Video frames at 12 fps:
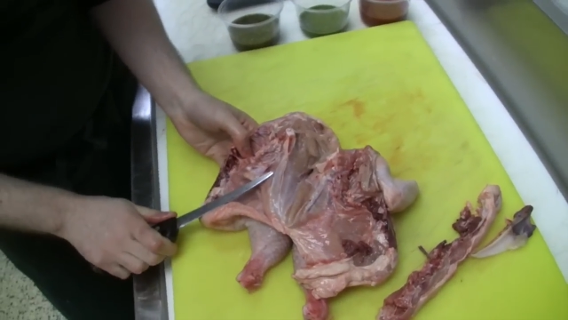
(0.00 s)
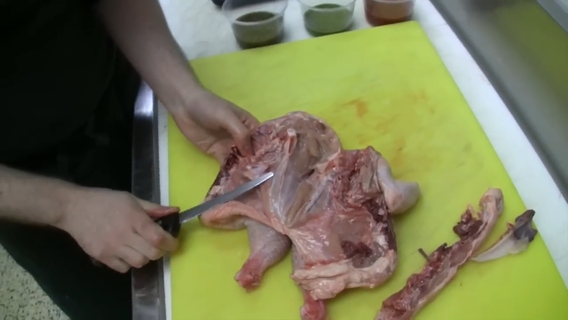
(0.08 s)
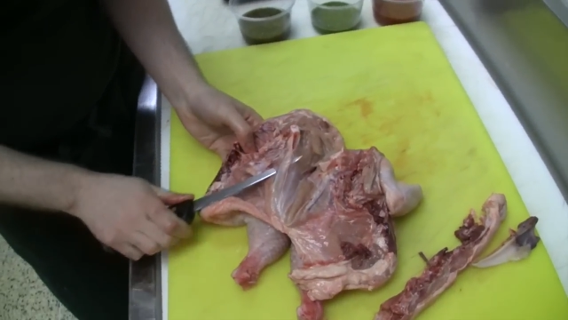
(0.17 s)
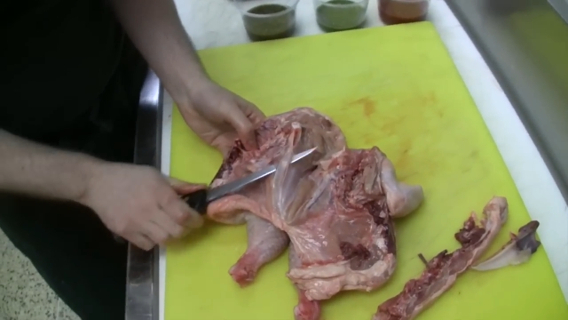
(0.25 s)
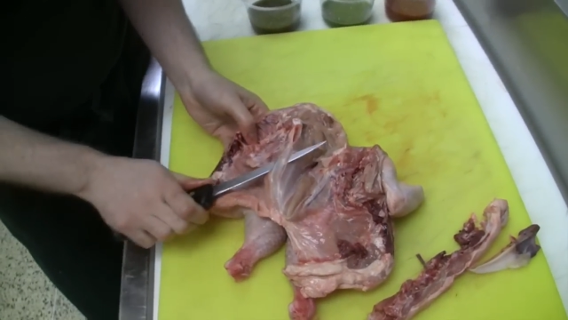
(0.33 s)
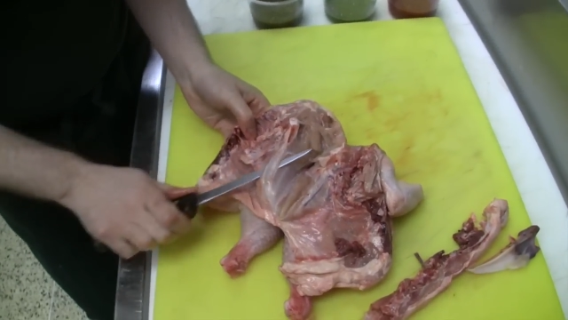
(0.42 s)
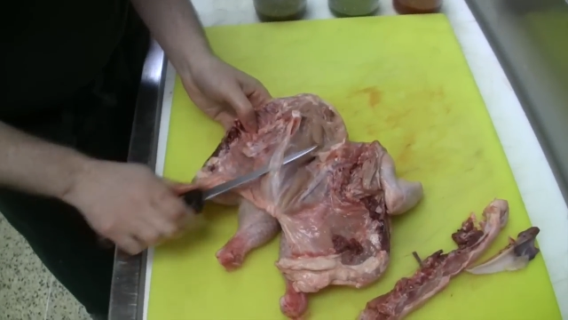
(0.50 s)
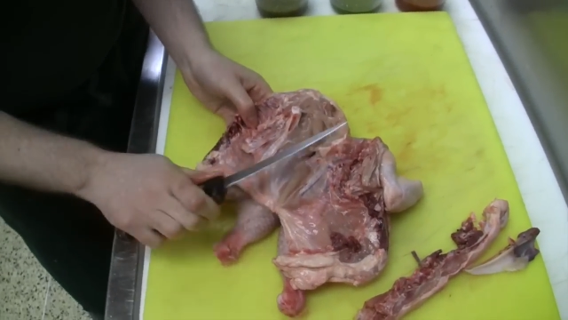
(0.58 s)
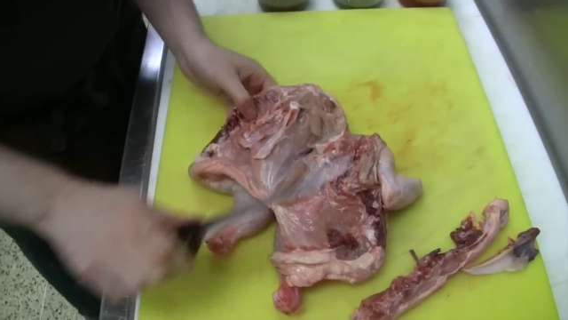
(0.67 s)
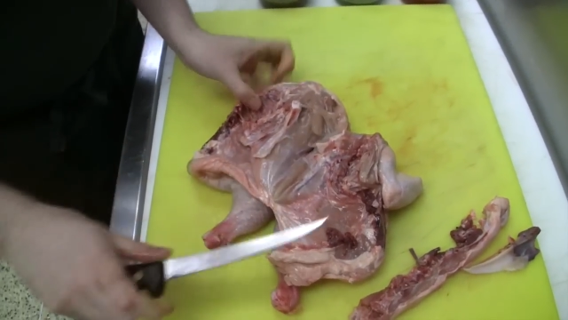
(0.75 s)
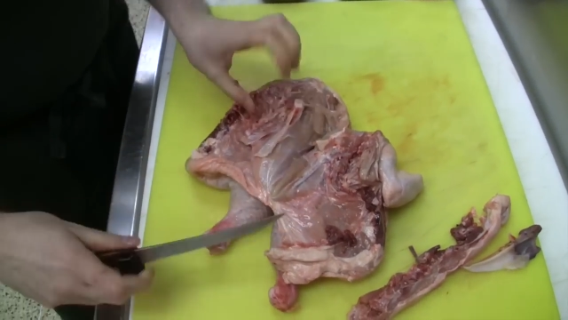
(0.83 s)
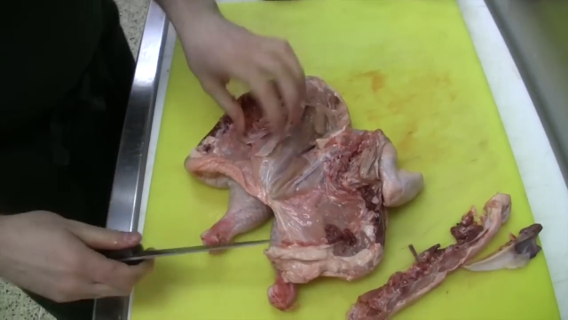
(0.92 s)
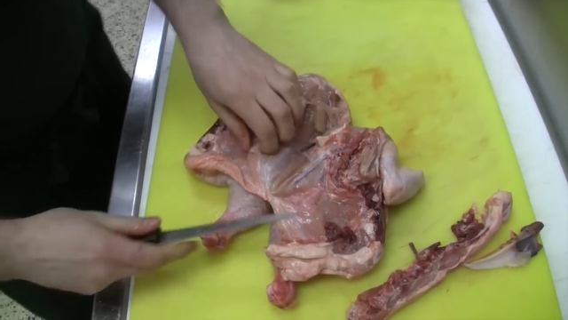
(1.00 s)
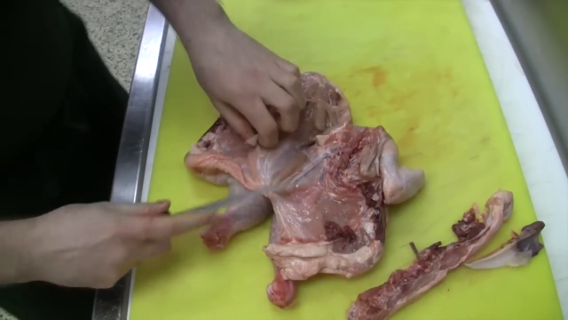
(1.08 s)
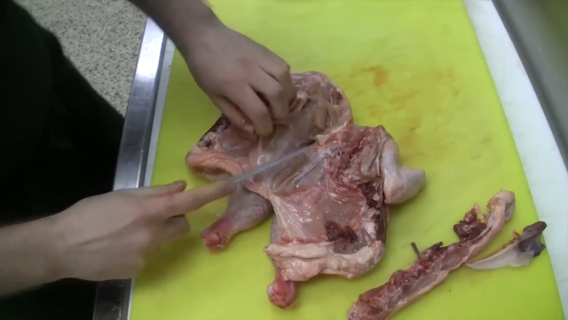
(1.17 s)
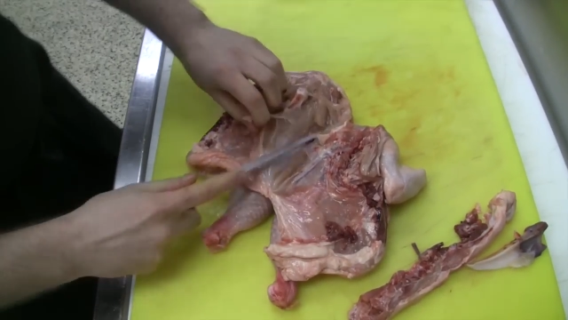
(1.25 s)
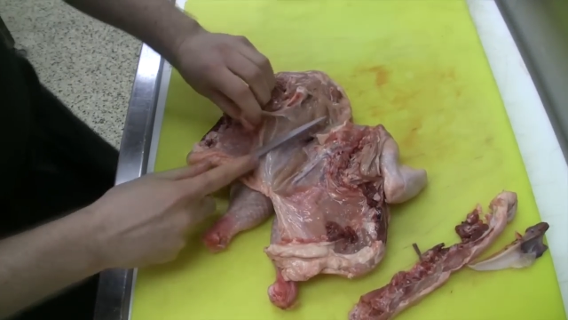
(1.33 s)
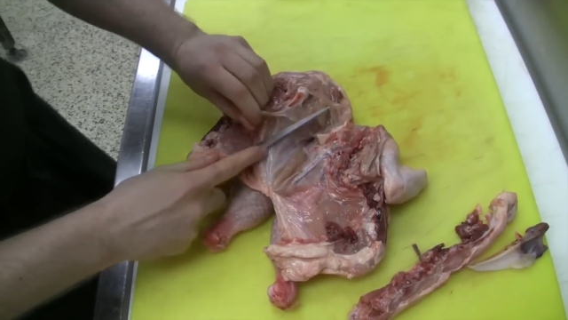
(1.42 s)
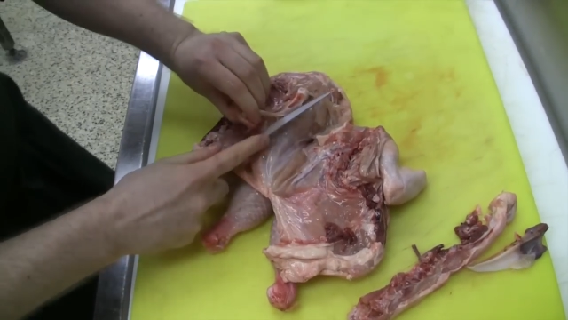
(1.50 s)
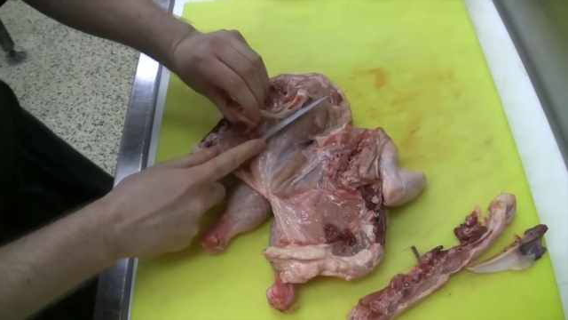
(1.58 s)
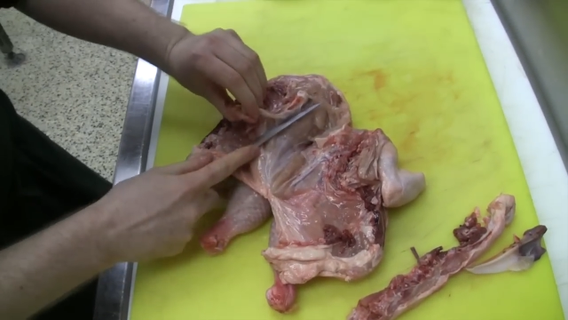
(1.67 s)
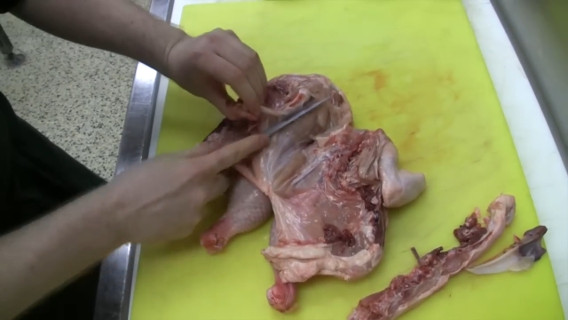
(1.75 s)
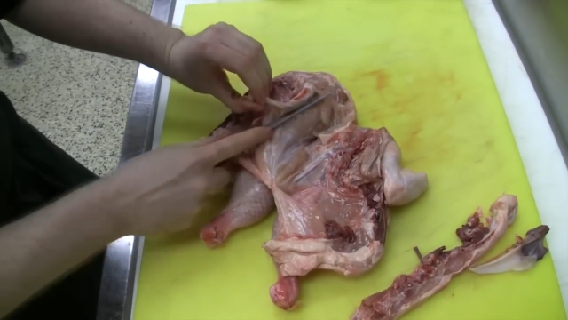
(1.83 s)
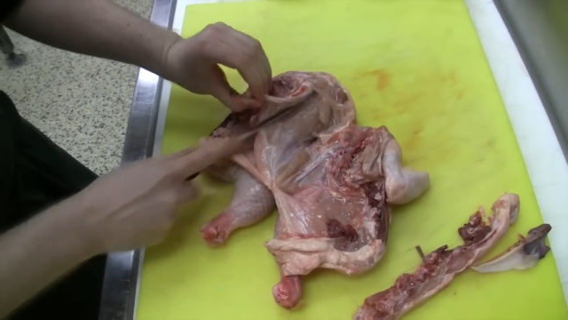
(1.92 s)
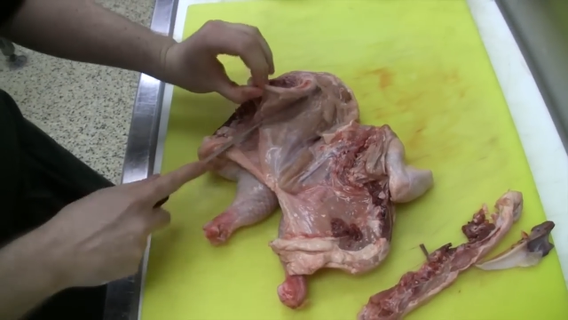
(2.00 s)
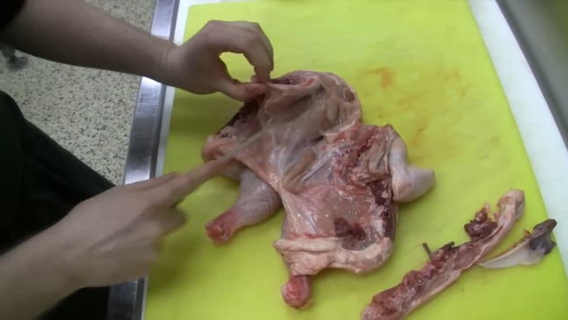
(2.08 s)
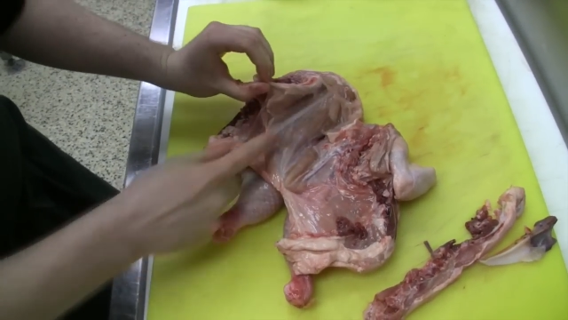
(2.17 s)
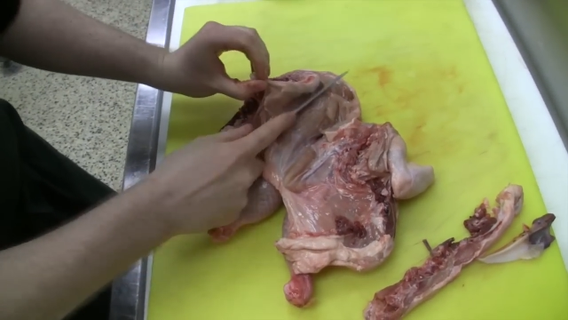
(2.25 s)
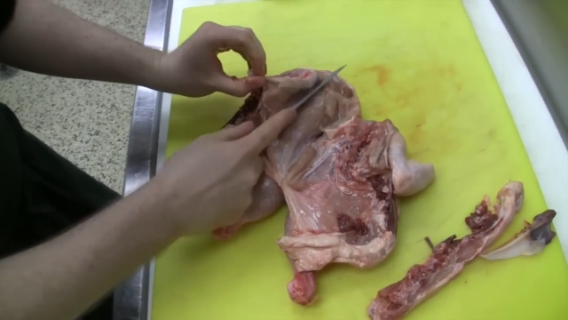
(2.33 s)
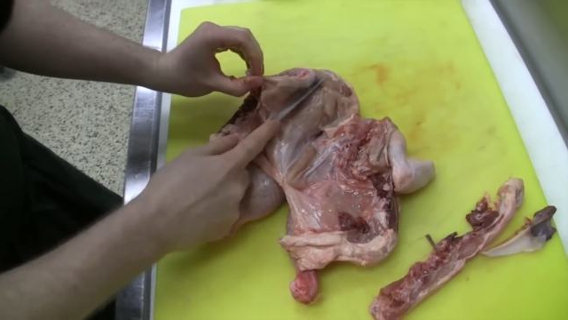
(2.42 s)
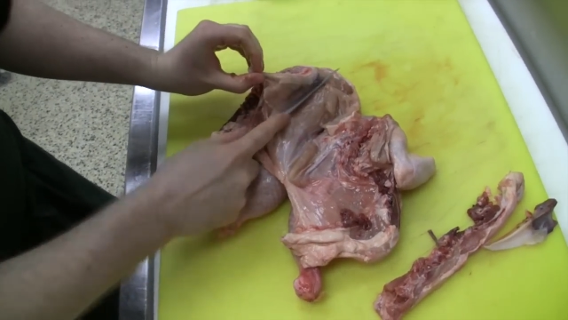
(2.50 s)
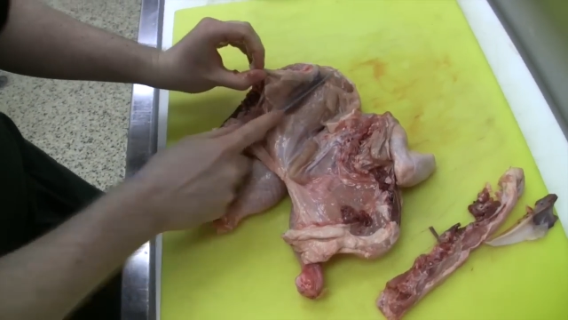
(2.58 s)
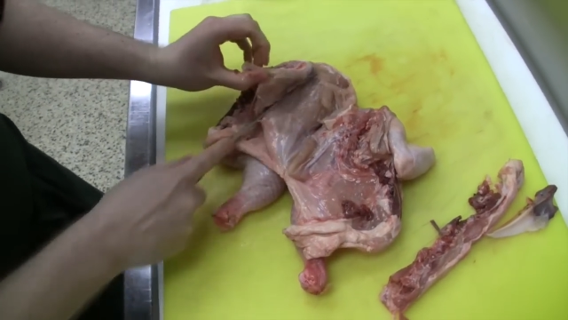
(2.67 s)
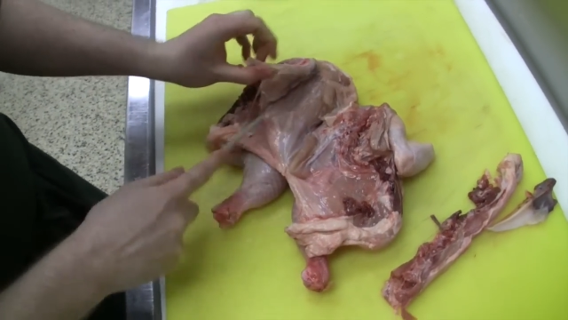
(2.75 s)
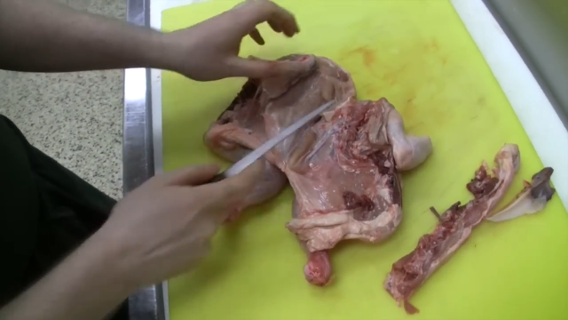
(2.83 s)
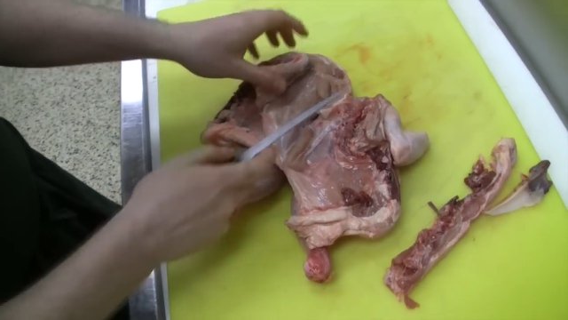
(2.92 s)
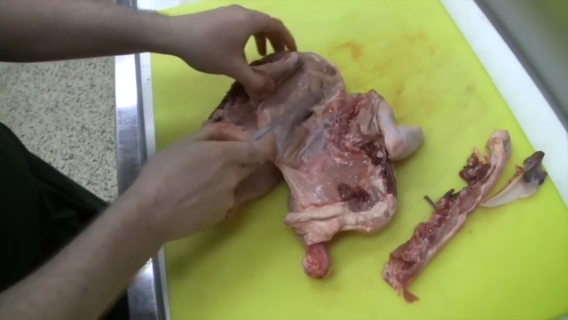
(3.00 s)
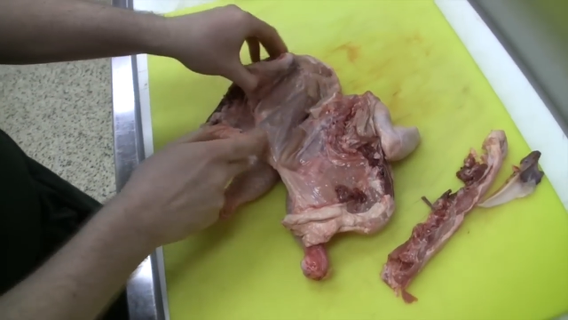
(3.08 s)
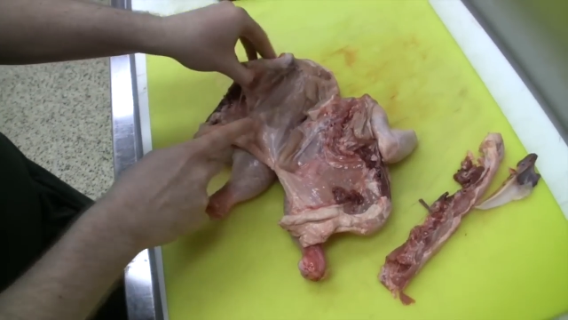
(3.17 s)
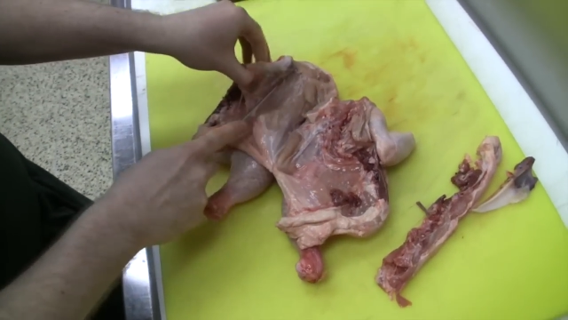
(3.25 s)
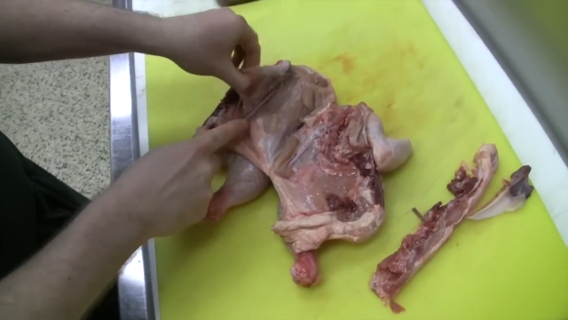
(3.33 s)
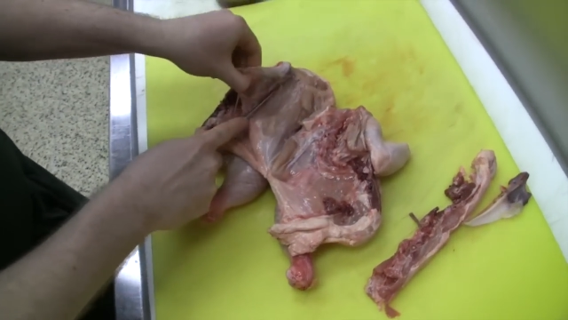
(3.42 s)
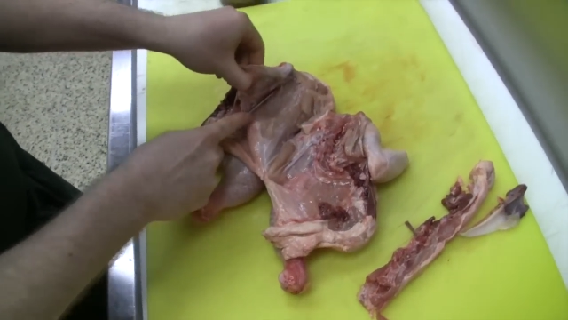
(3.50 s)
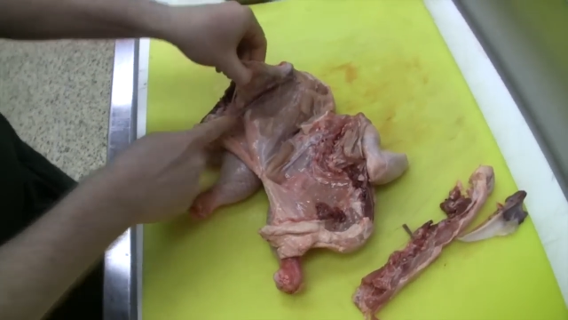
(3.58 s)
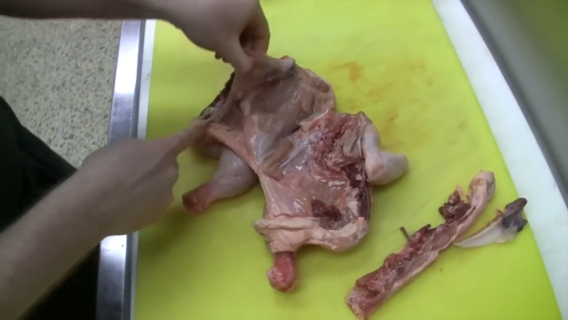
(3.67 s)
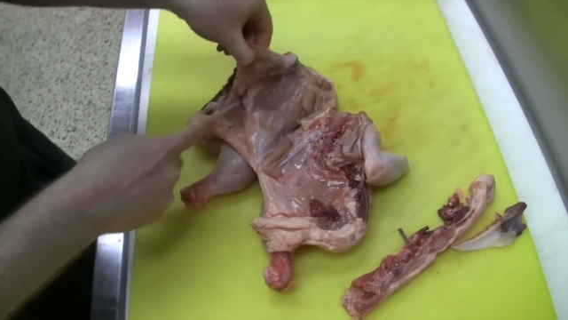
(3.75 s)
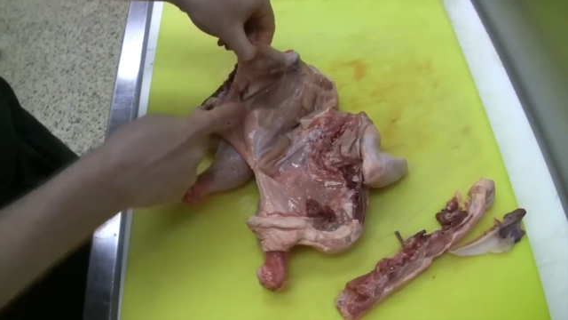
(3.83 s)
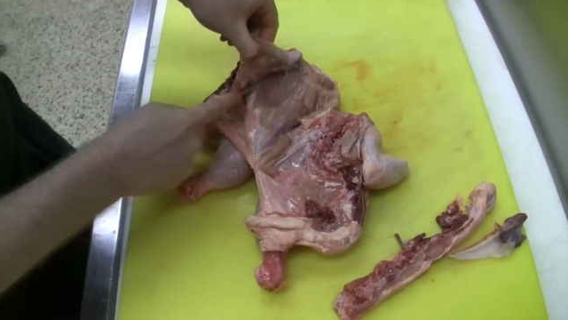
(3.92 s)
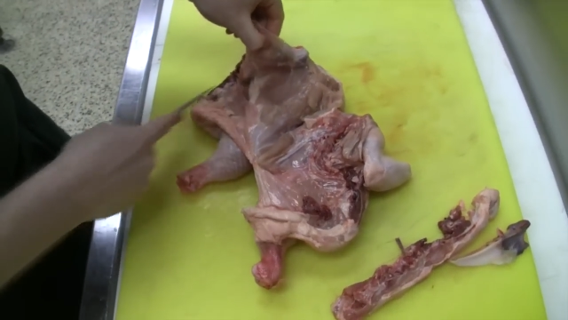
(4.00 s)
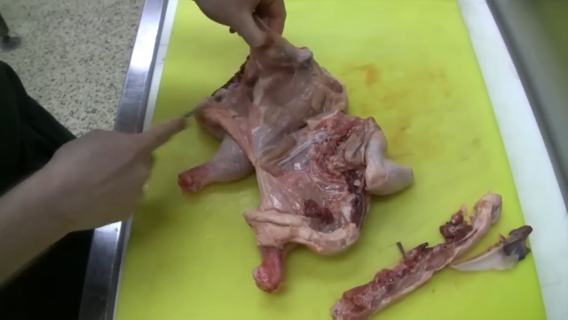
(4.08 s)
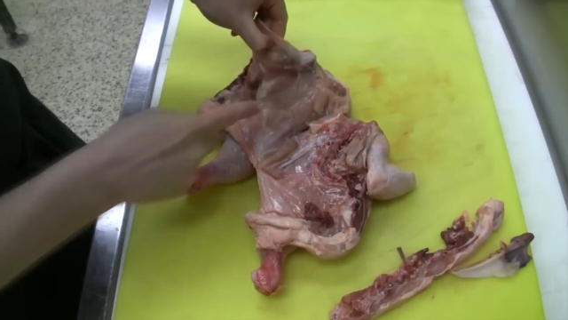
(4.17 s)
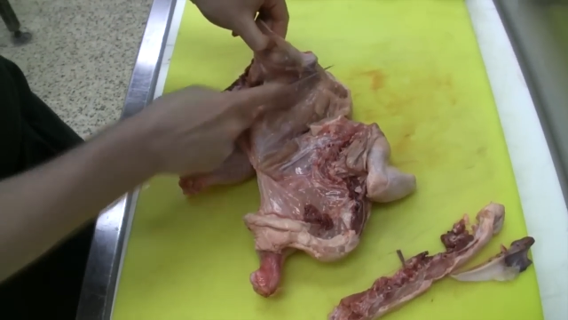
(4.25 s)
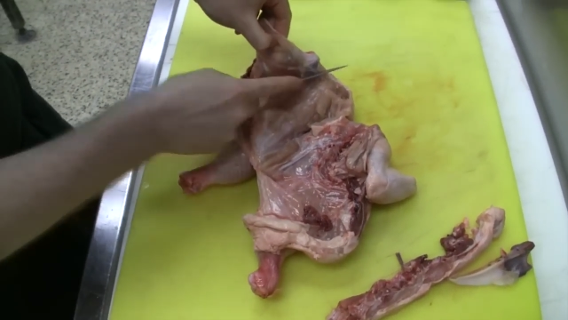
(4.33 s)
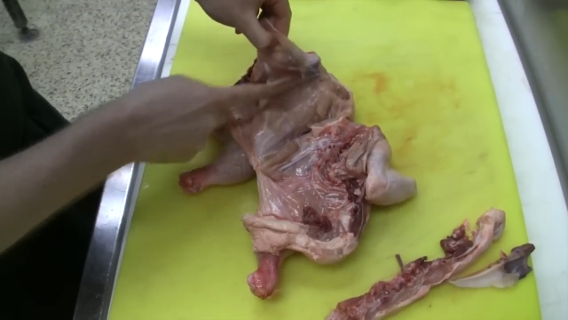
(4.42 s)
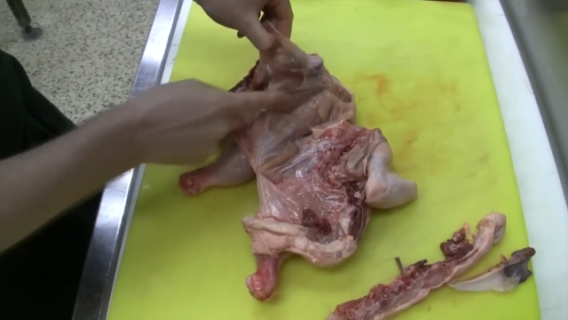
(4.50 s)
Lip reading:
No face is visible, so there are no lips to read.